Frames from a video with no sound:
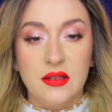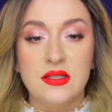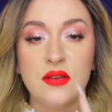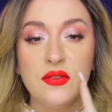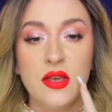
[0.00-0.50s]
It
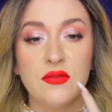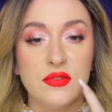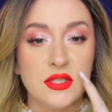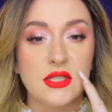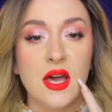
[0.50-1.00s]
definitely
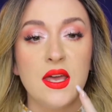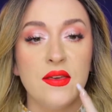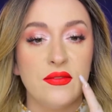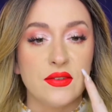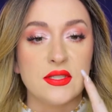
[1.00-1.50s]

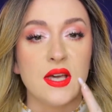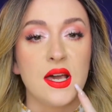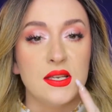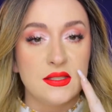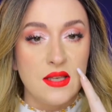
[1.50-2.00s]

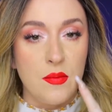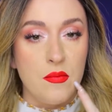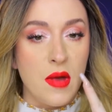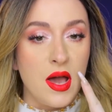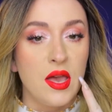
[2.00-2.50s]
emphasizes
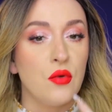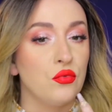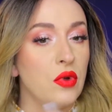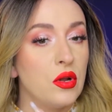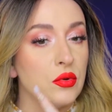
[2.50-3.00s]
my
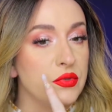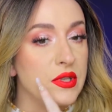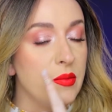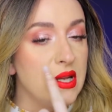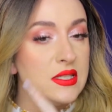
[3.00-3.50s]
wrinkles
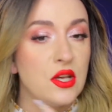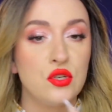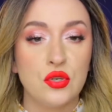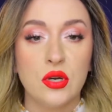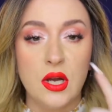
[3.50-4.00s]
and my
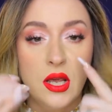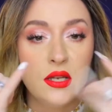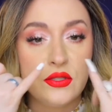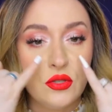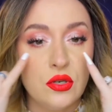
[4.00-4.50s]
texture
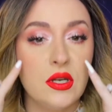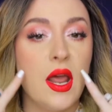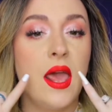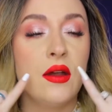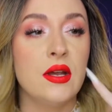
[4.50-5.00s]
in certain
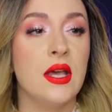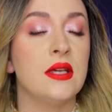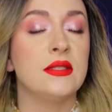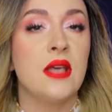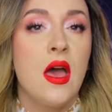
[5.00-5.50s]

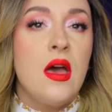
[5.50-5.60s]
areas.